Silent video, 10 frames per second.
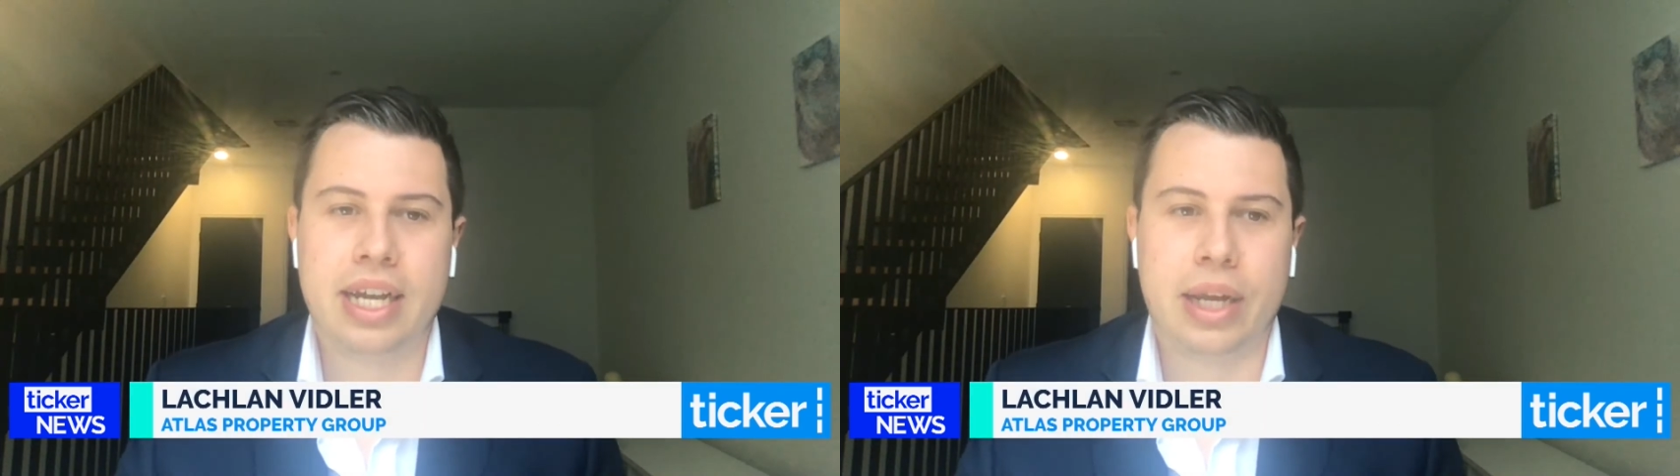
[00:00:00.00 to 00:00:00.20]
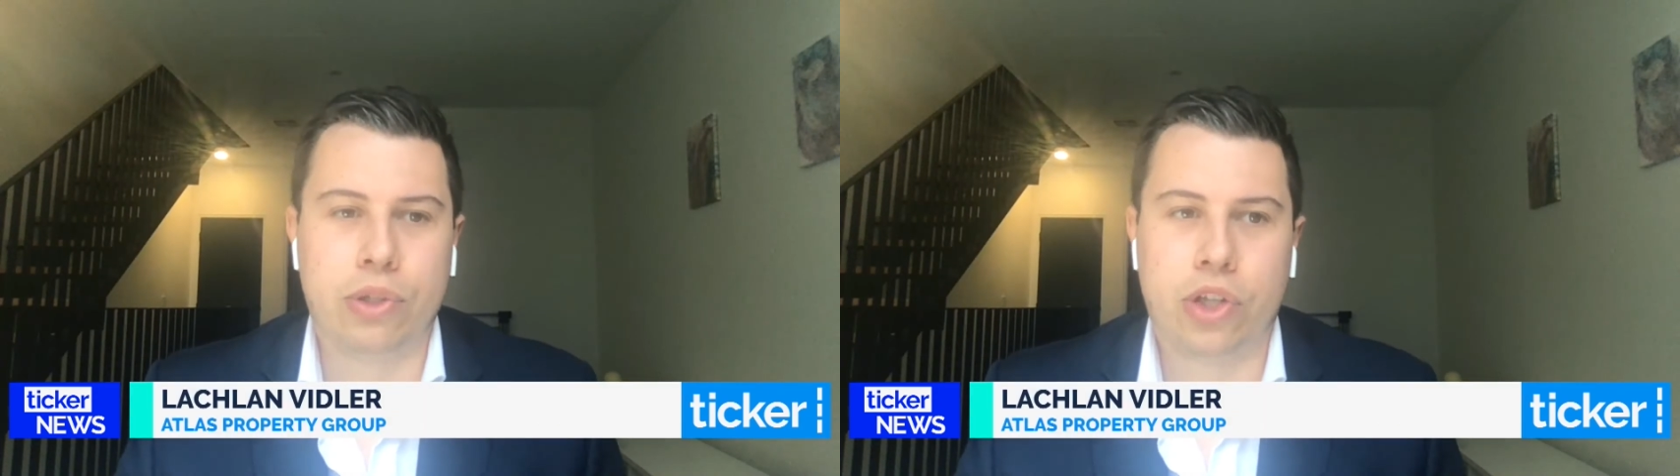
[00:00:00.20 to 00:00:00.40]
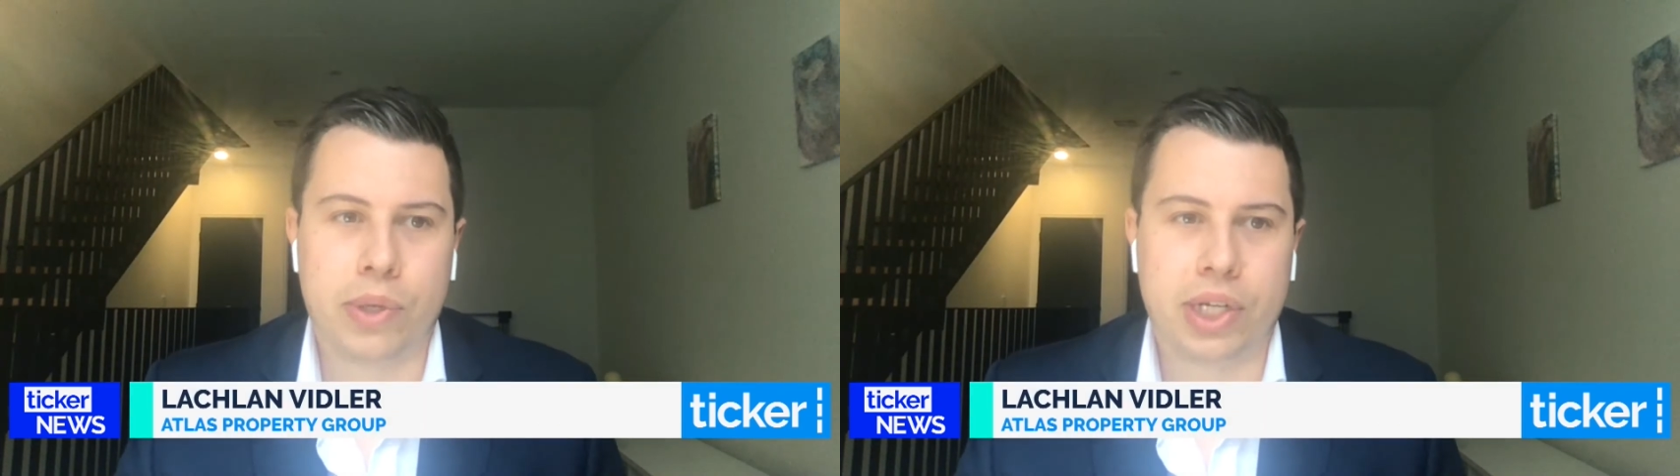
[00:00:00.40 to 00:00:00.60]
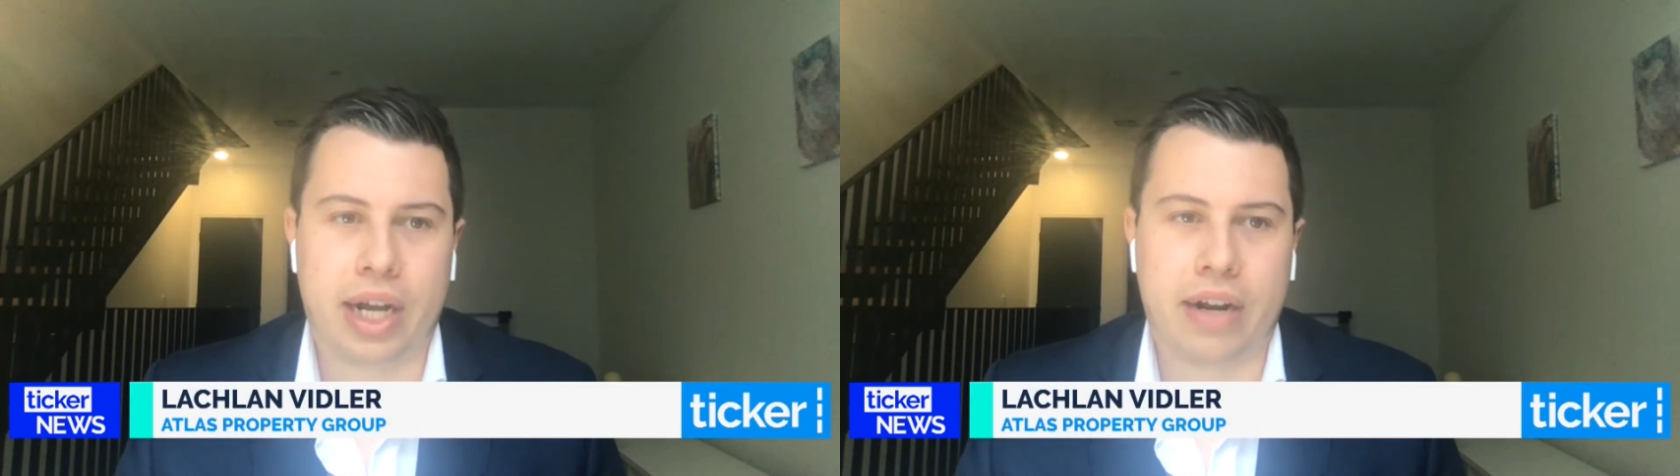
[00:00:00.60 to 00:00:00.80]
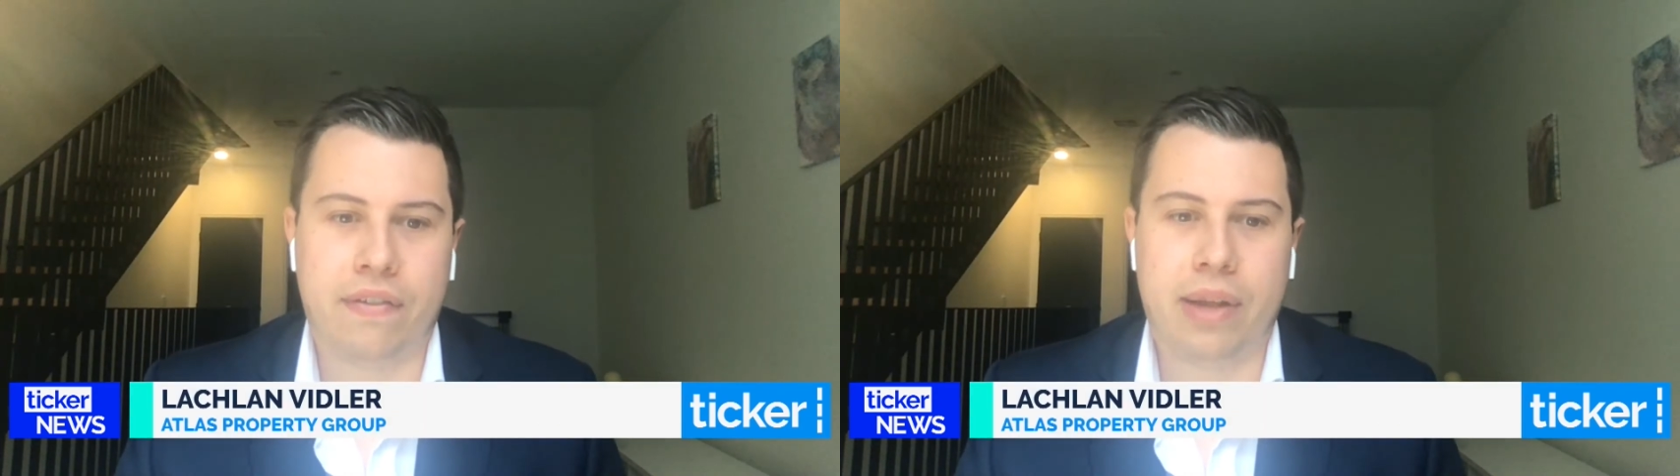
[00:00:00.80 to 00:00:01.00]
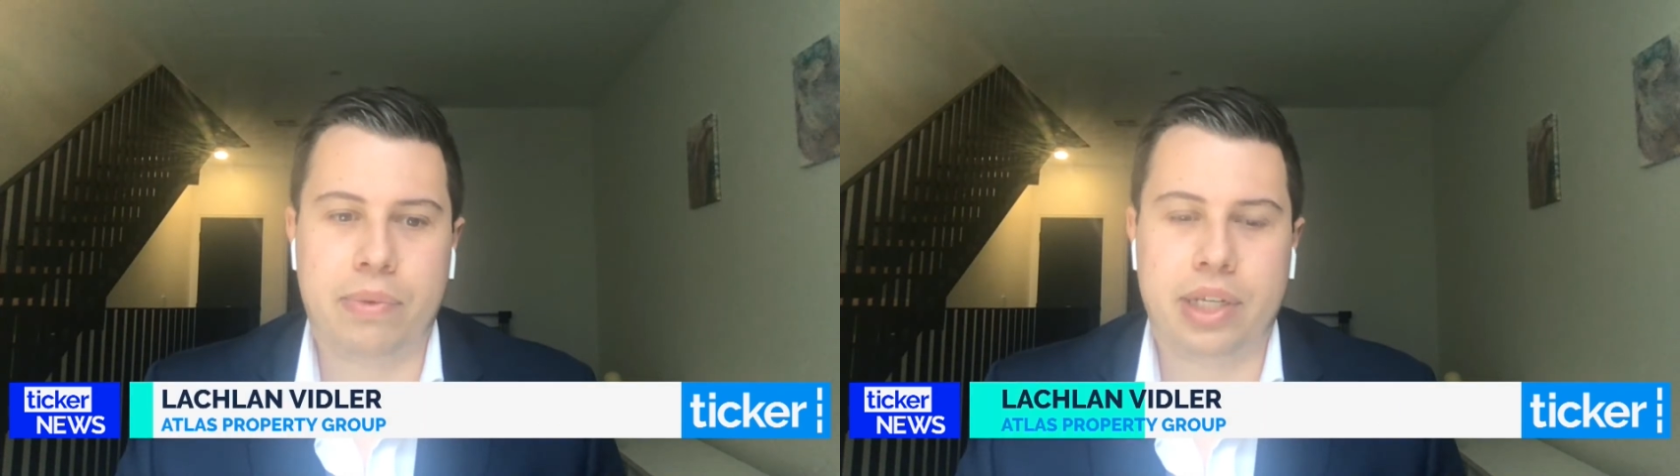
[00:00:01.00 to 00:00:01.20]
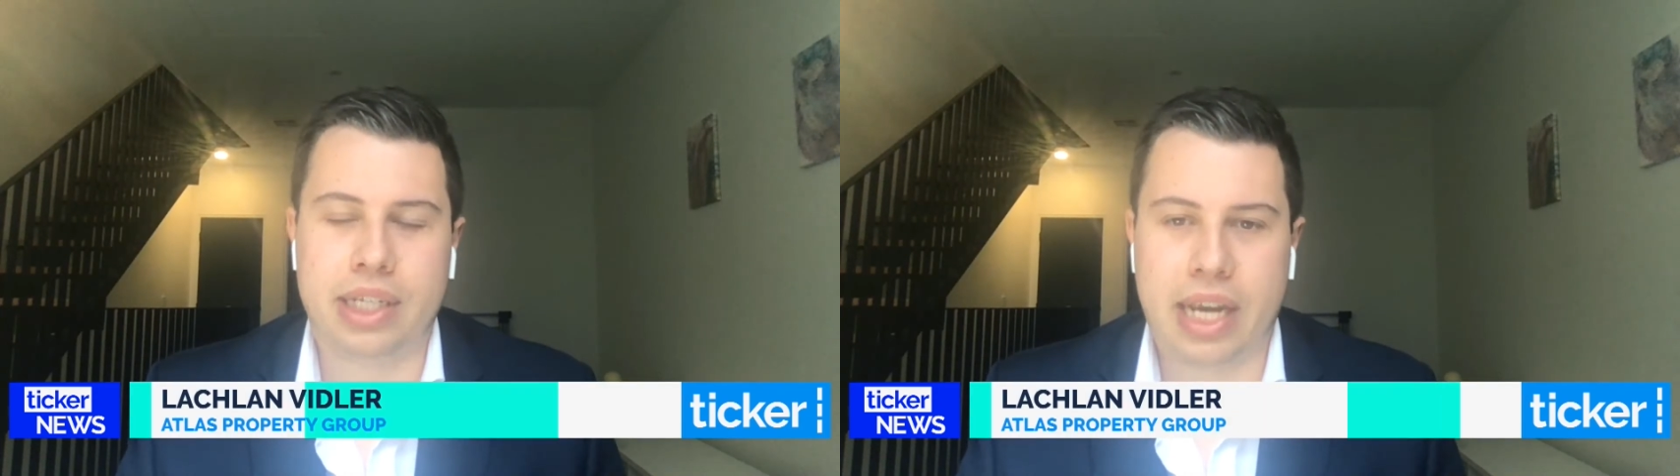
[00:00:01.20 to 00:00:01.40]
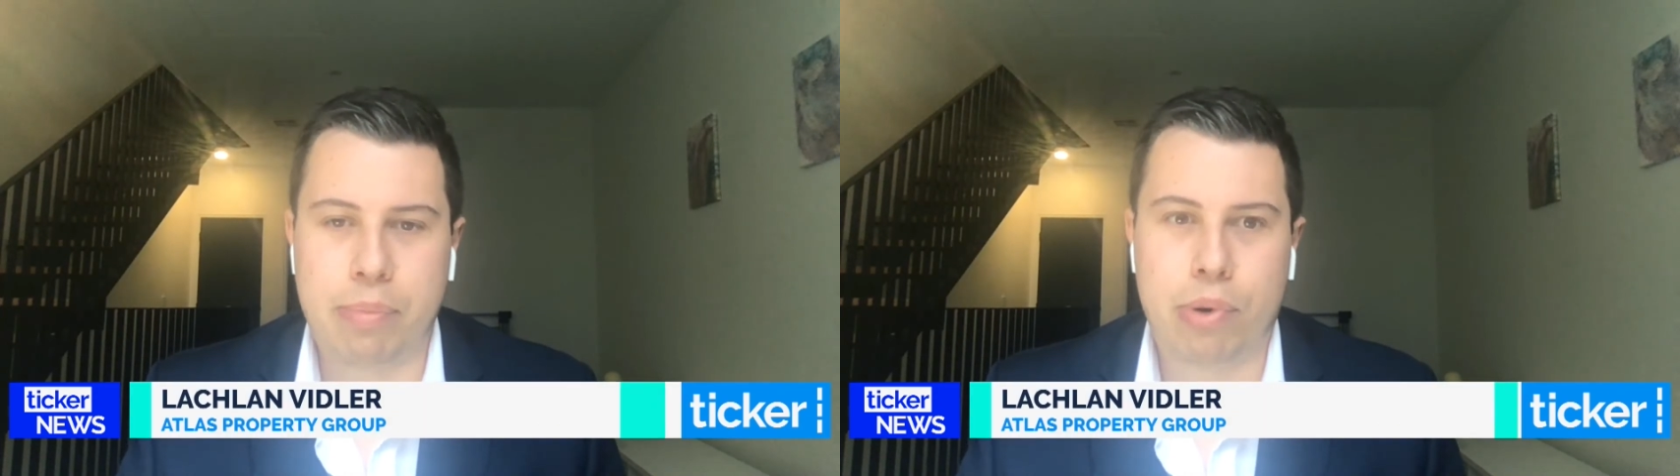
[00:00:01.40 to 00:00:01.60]
it was so much harder for them to
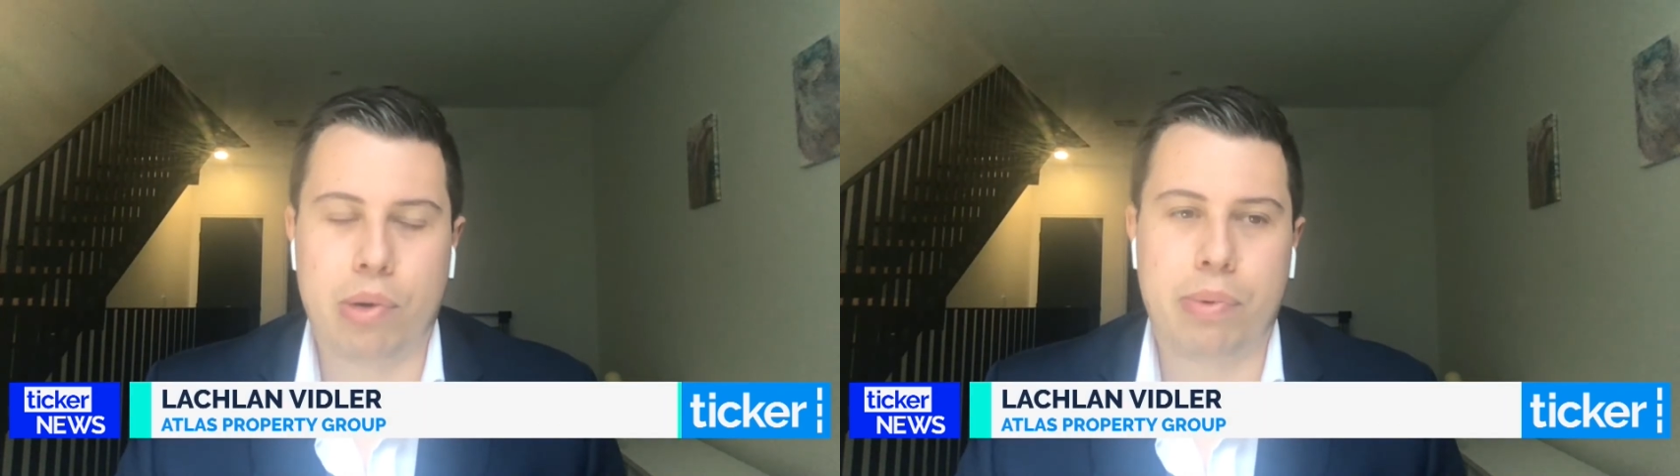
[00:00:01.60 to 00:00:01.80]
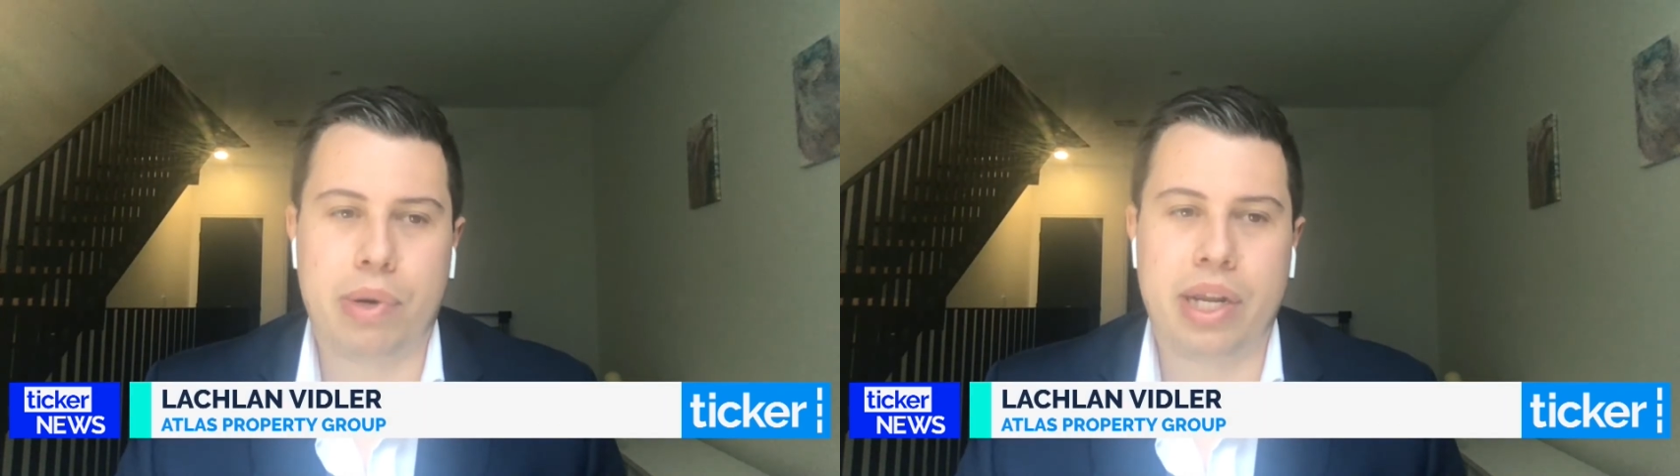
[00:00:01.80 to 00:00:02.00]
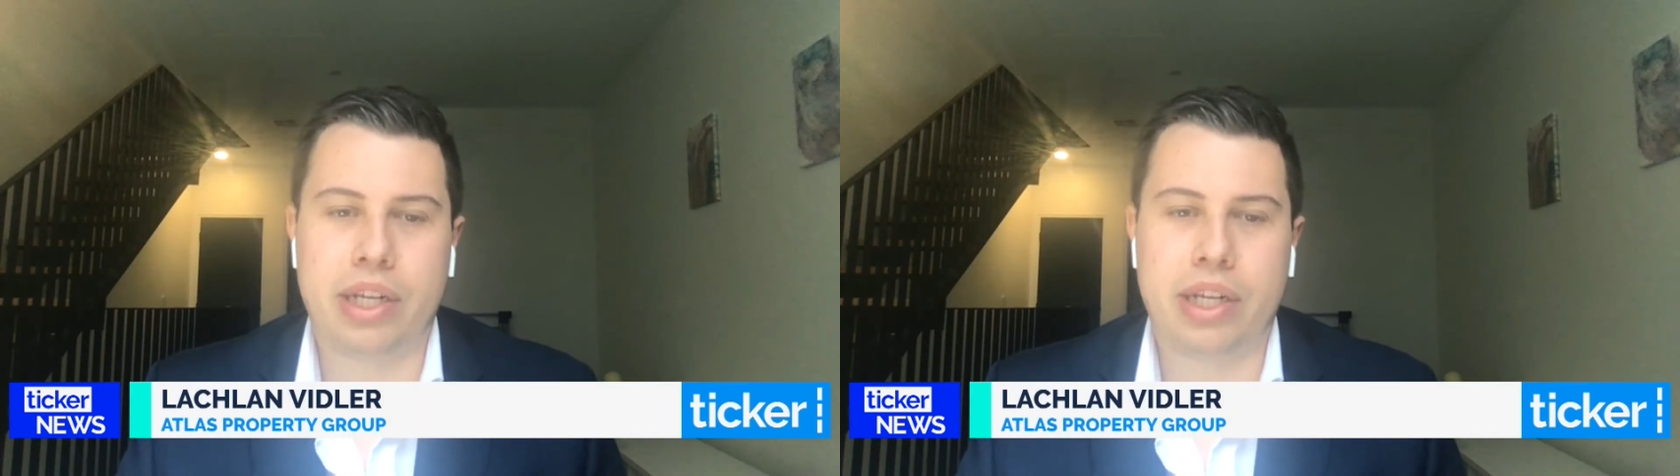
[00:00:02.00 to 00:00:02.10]
see property,